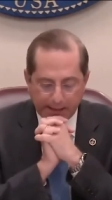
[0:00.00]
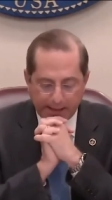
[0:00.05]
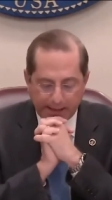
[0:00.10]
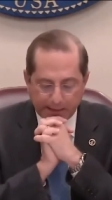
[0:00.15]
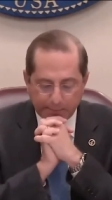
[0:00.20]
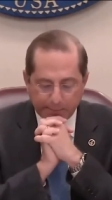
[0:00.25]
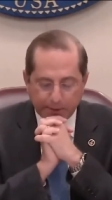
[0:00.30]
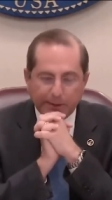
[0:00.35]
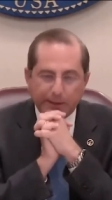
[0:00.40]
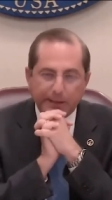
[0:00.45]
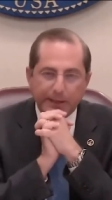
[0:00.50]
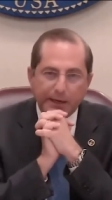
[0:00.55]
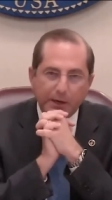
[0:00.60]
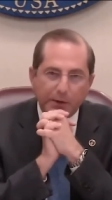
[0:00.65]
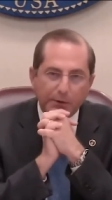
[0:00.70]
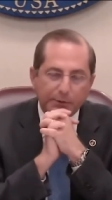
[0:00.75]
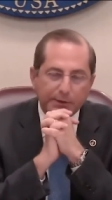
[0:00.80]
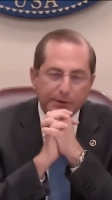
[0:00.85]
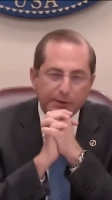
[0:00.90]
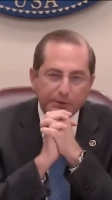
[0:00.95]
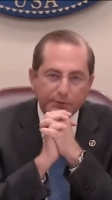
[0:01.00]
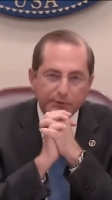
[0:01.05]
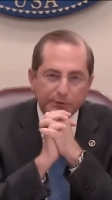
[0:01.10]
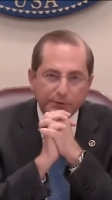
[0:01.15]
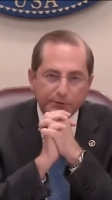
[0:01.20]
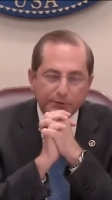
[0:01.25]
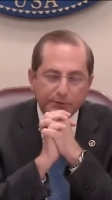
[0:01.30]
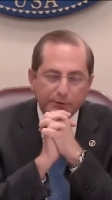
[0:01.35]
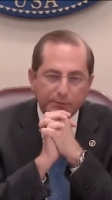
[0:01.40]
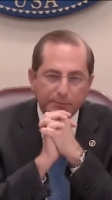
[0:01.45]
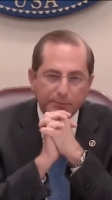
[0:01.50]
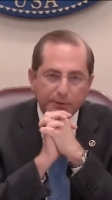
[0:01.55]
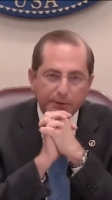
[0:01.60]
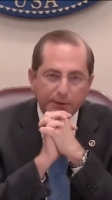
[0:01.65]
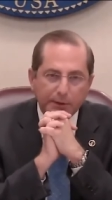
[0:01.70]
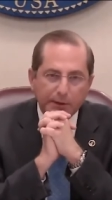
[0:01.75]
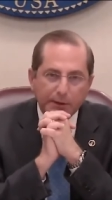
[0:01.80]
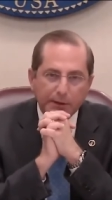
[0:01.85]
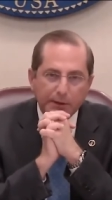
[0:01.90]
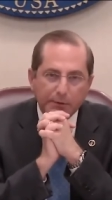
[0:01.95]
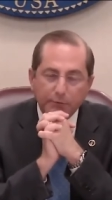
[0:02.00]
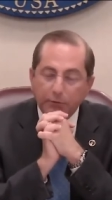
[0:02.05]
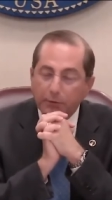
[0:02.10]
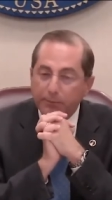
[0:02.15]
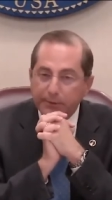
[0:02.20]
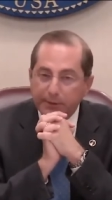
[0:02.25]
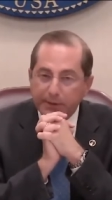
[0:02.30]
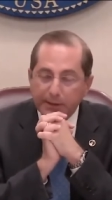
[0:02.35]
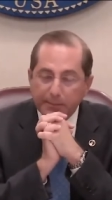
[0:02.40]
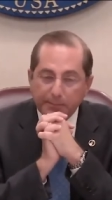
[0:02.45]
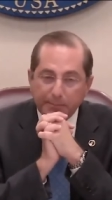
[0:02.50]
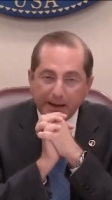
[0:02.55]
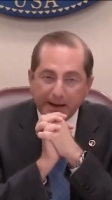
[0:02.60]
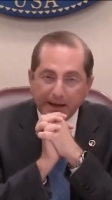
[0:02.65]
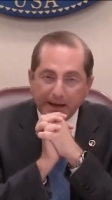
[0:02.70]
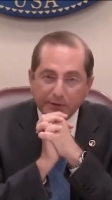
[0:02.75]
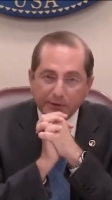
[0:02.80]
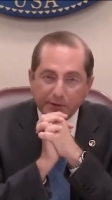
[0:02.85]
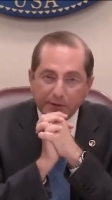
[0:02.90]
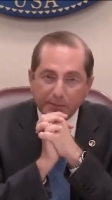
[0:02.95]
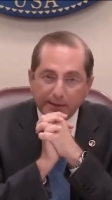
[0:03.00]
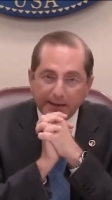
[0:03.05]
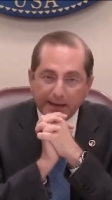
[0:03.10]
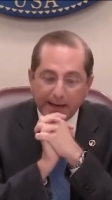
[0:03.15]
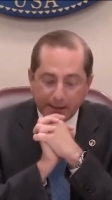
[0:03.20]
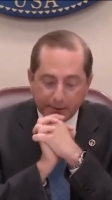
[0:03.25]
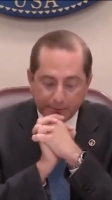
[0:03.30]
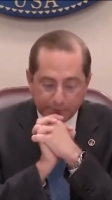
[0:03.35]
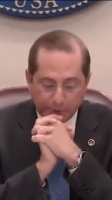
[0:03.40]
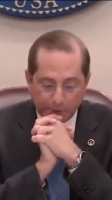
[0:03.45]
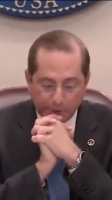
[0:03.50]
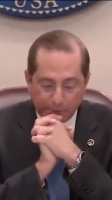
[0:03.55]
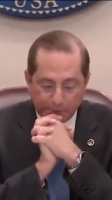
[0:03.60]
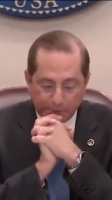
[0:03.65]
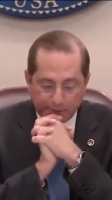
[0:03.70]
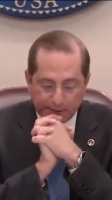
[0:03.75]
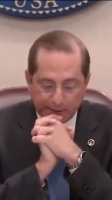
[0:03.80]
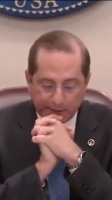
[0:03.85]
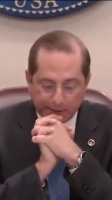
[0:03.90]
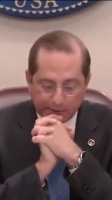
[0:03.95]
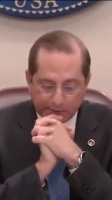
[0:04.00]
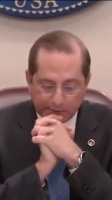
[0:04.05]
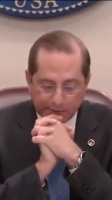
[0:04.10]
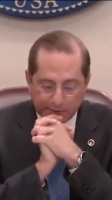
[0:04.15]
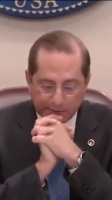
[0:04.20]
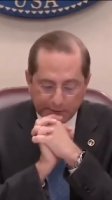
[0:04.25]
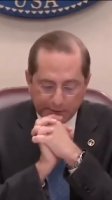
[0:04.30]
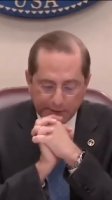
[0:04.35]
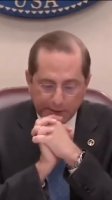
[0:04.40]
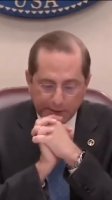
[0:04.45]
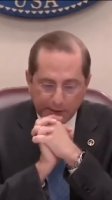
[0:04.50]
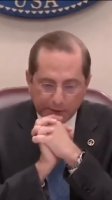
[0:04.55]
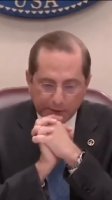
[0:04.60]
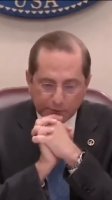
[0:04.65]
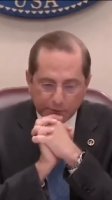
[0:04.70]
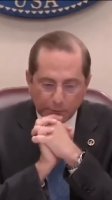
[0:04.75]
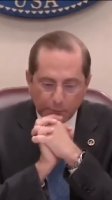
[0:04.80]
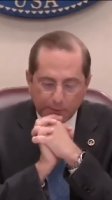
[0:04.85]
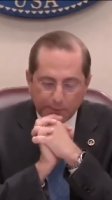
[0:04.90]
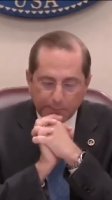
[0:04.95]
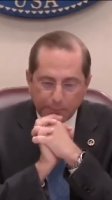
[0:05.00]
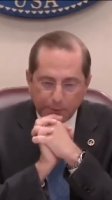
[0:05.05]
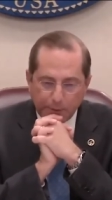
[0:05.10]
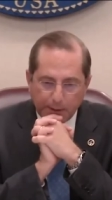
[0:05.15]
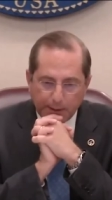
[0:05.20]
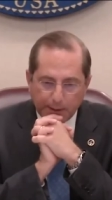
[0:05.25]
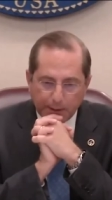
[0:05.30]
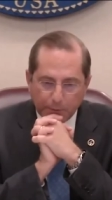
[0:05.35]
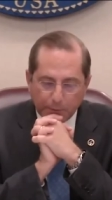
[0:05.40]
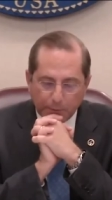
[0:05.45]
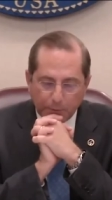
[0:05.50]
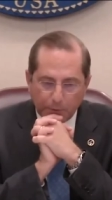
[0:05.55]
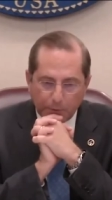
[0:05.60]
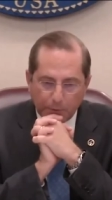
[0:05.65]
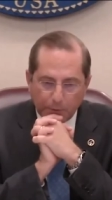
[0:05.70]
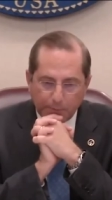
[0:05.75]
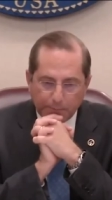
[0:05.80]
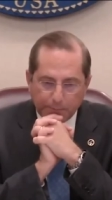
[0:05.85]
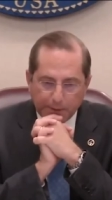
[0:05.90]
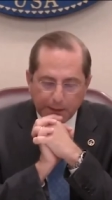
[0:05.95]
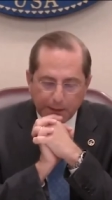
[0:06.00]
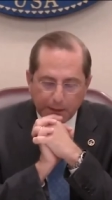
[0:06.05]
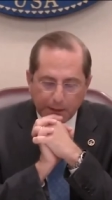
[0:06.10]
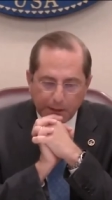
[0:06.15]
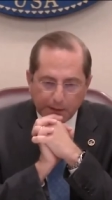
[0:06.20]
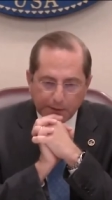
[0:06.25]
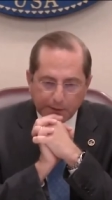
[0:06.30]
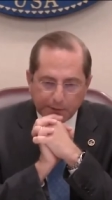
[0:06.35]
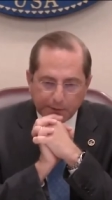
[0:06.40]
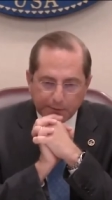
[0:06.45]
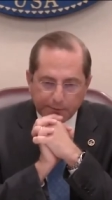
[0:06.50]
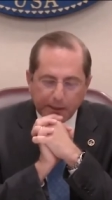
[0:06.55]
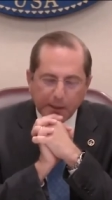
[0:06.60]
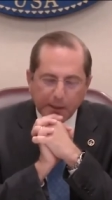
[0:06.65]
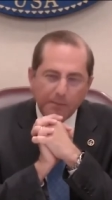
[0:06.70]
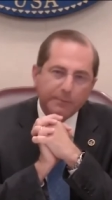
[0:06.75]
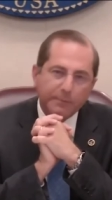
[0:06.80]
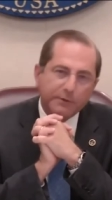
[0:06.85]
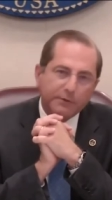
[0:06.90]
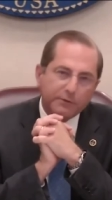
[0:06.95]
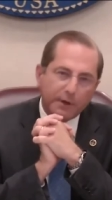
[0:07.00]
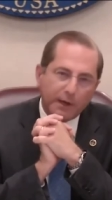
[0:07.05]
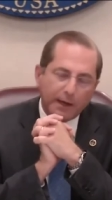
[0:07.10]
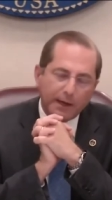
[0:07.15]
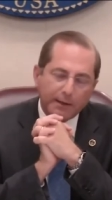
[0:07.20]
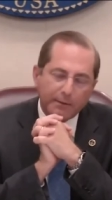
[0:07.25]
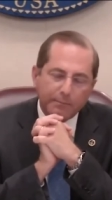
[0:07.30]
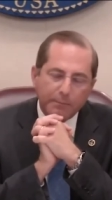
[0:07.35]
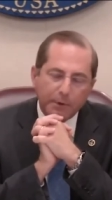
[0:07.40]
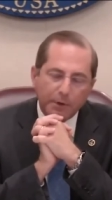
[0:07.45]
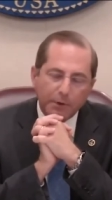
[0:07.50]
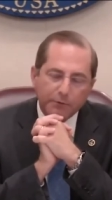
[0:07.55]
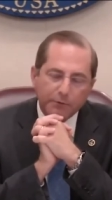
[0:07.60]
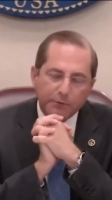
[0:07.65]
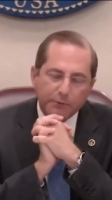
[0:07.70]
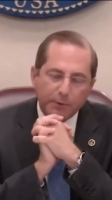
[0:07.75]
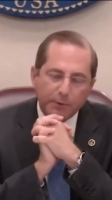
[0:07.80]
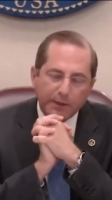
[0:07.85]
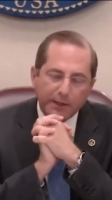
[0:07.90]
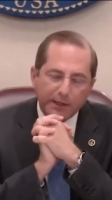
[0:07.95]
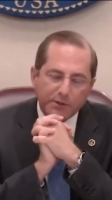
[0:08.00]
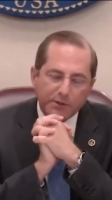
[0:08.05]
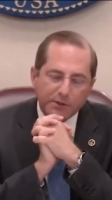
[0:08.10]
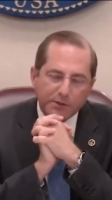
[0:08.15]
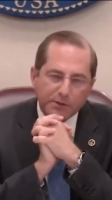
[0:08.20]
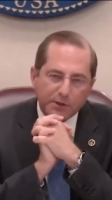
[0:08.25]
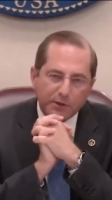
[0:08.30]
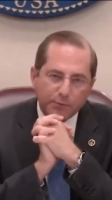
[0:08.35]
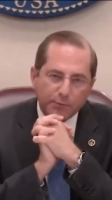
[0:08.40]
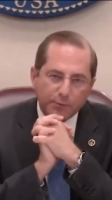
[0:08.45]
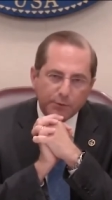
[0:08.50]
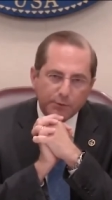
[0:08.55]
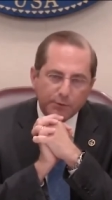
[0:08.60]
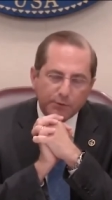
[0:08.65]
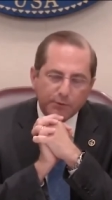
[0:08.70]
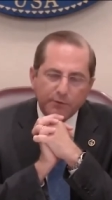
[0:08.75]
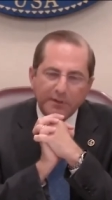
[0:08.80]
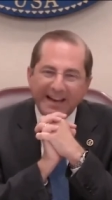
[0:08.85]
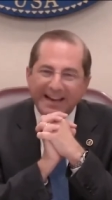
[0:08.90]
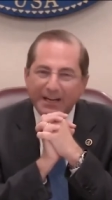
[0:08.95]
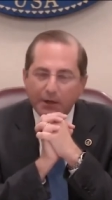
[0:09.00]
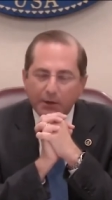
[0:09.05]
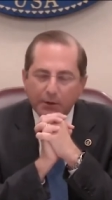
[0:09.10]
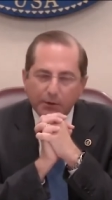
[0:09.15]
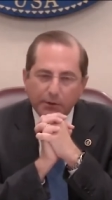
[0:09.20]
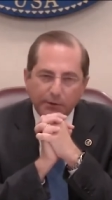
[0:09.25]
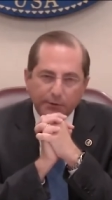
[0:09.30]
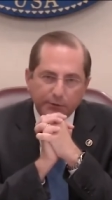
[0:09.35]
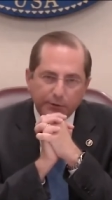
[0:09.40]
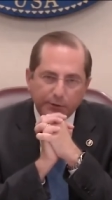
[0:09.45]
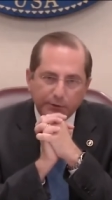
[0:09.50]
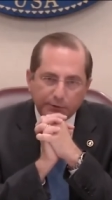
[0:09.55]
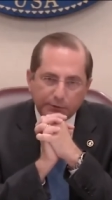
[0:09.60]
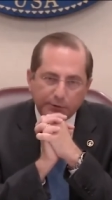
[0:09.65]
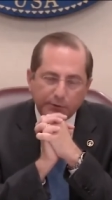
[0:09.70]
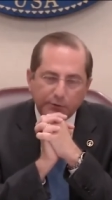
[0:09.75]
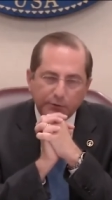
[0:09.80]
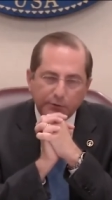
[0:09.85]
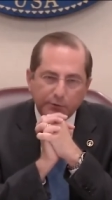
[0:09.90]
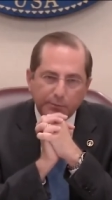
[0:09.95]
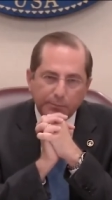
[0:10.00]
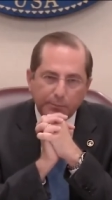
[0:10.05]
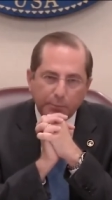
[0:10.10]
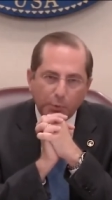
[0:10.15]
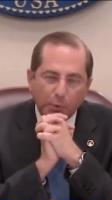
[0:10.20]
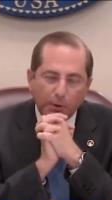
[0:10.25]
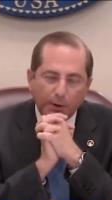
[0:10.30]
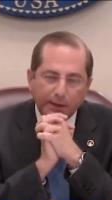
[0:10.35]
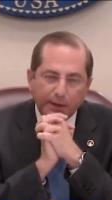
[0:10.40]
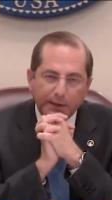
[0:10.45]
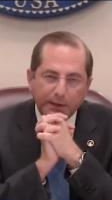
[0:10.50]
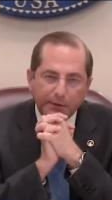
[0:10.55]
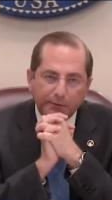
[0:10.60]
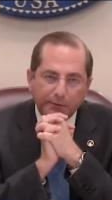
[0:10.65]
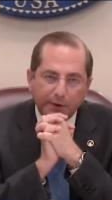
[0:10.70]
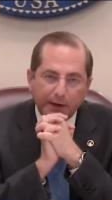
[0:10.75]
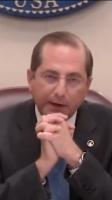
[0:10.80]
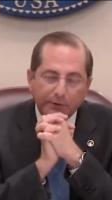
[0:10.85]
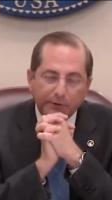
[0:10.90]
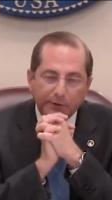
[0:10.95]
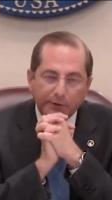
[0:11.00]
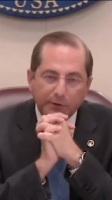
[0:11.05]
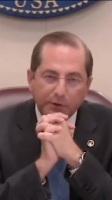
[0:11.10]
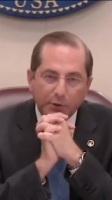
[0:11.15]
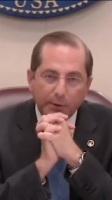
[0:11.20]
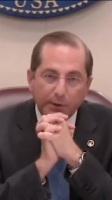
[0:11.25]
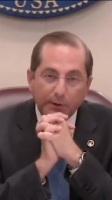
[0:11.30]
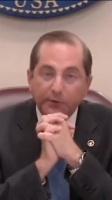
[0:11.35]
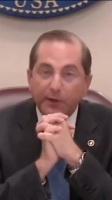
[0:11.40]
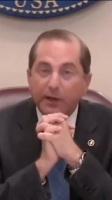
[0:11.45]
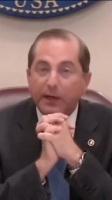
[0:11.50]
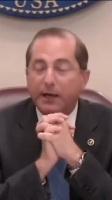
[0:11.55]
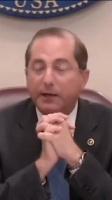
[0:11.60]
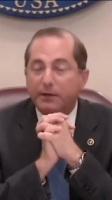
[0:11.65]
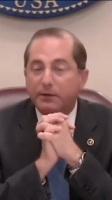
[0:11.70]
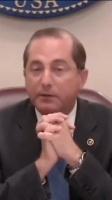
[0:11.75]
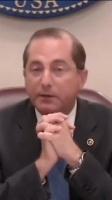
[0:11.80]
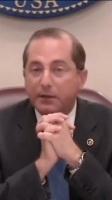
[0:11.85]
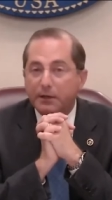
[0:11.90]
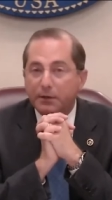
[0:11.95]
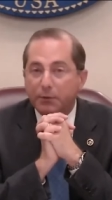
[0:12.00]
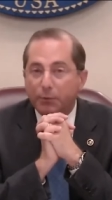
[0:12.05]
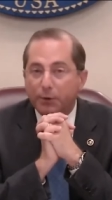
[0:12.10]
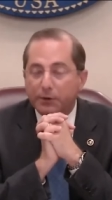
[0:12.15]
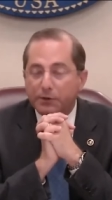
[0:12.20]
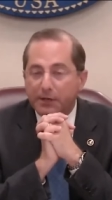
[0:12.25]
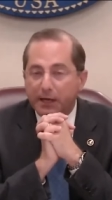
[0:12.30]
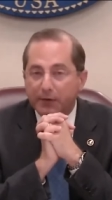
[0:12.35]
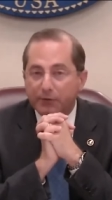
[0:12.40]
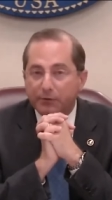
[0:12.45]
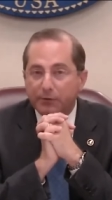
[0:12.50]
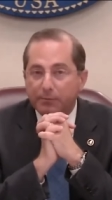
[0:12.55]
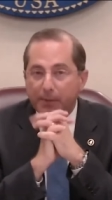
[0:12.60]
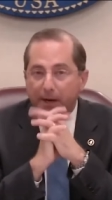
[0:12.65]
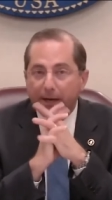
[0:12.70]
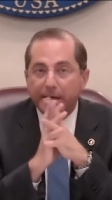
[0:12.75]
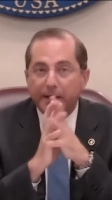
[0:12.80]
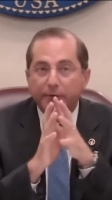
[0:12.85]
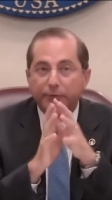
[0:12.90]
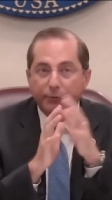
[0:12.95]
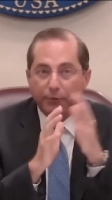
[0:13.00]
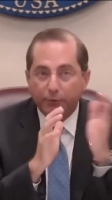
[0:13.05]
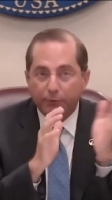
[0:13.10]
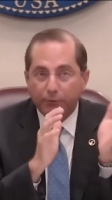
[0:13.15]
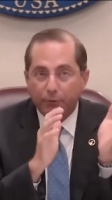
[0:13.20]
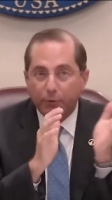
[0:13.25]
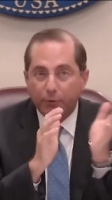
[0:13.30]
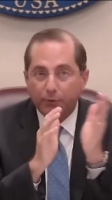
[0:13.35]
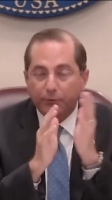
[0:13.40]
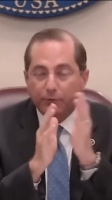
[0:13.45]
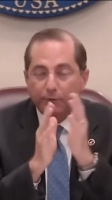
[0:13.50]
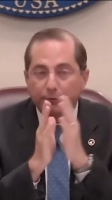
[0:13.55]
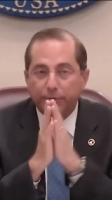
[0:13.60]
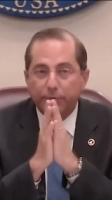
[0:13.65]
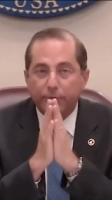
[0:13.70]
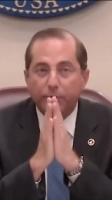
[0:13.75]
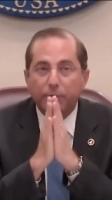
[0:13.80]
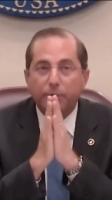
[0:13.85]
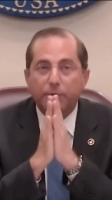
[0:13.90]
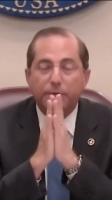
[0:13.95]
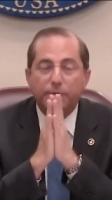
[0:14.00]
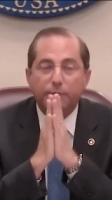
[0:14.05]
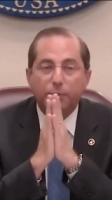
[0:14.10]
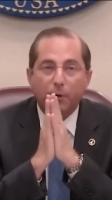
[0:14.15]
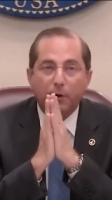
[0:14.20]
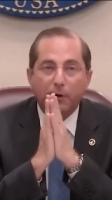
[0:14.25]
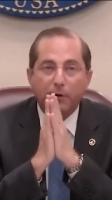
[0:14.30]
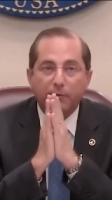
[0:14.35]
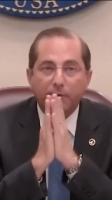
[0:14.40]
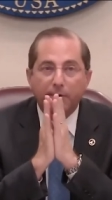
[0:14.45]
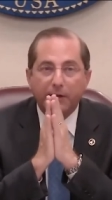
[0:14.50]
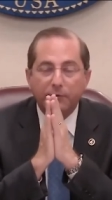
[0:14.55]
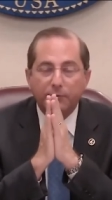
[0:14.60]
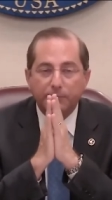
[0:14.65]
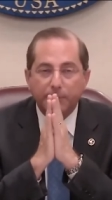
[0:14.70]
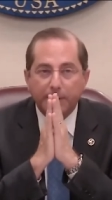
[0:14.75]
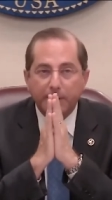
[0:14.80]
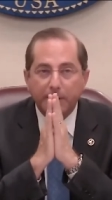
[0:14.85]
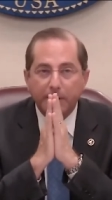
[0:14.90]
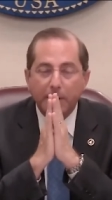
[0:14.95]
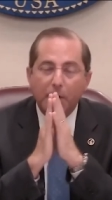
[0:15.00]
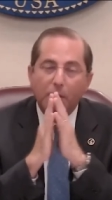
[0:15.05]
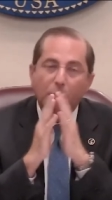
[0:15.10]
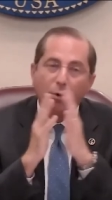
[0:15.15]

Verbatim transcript: the Latin American healthcare system from the impacts coming out of COVID-19. So we play a role on the development side. Most of what HHS will do is technical assistance, supporting and advising USAID, which has the money for, of course, the foreign investment,